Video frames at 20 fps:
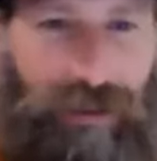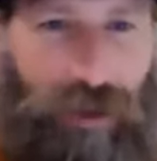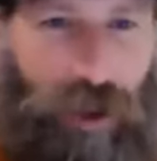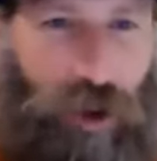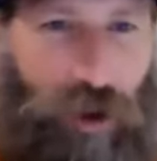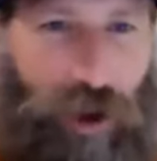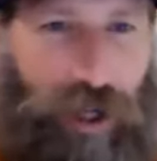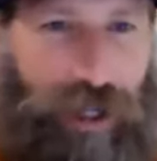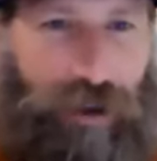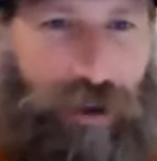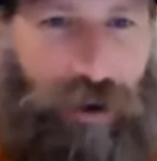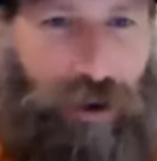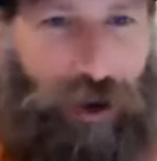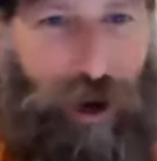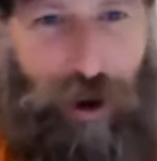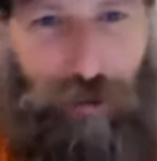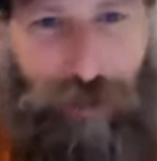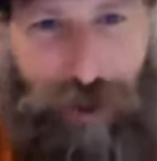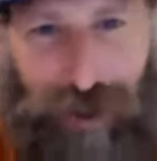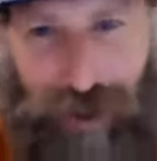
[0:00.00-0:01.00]
Lori, hold
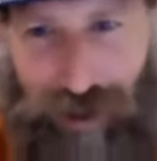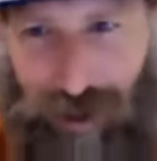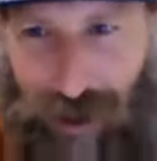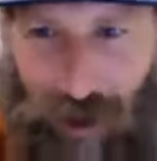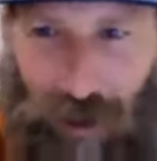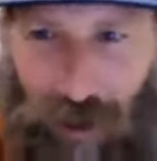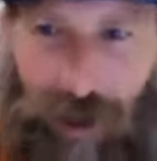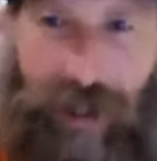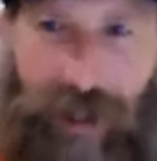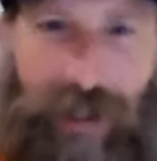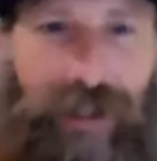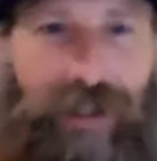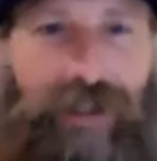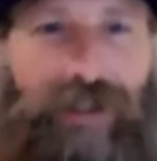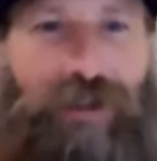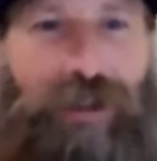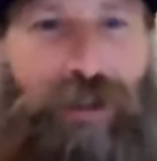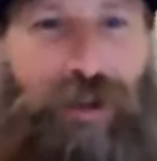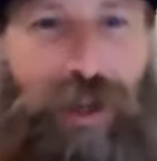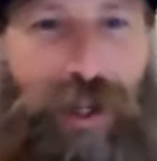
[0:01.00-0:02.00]
on, Richard. Lori
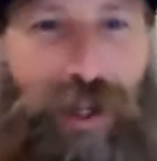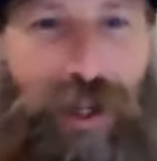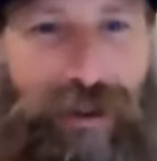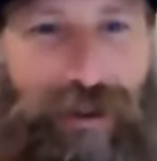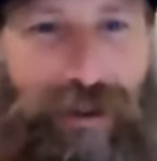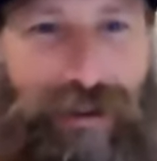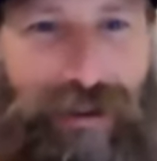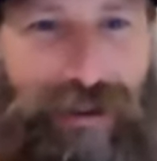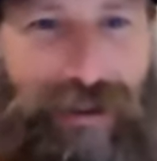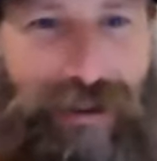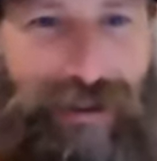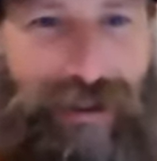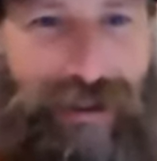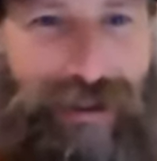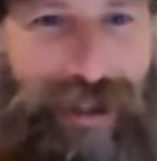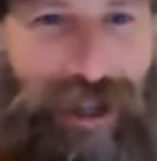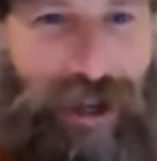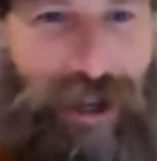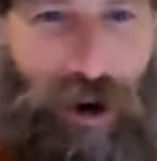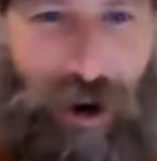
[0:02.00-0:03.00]
is doing
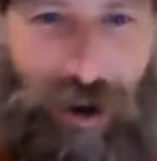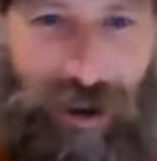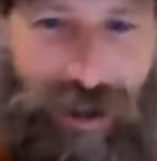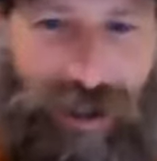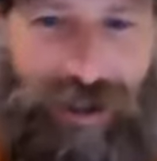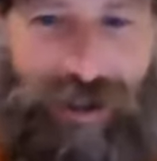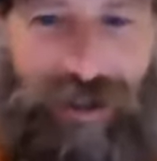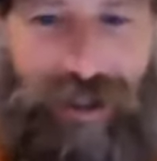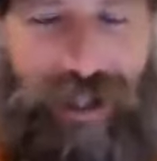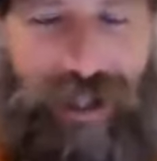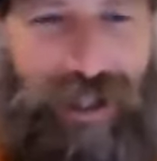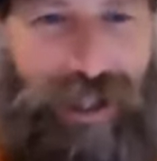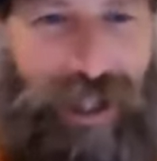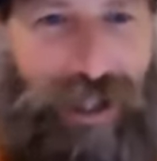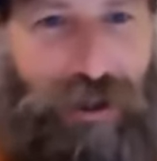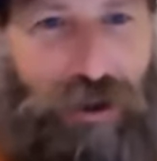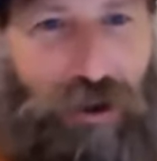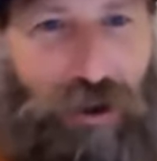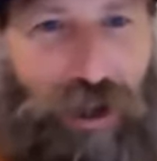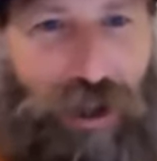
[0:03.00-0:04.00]
the hardest thing that
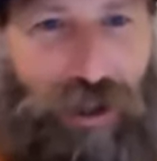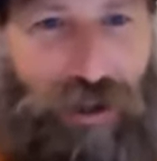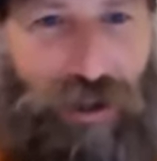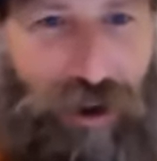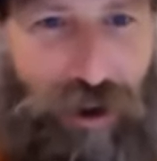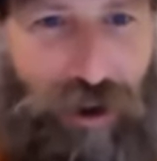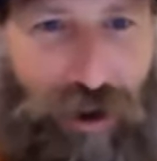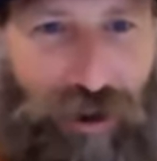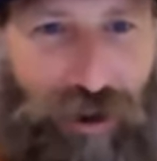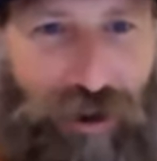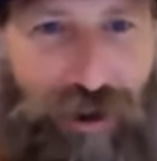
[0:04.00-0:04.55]
you can do.